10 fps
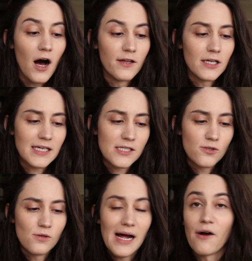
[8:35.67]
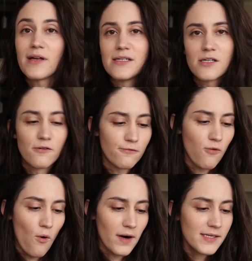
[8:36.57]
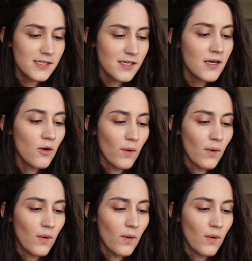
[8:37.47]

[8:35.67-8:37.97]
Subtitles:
unlucky soul out into the forest